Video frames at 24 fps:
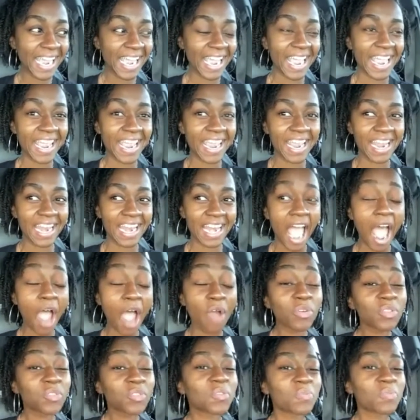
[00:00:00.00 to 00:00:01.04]
And I
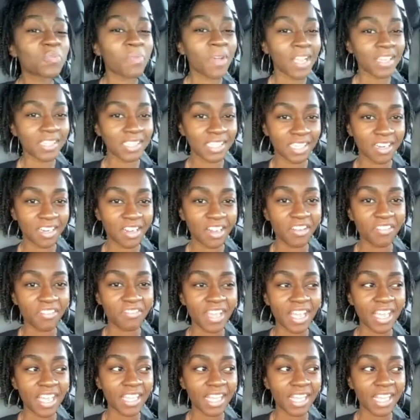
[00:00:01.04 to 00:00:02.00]
was reminded of that.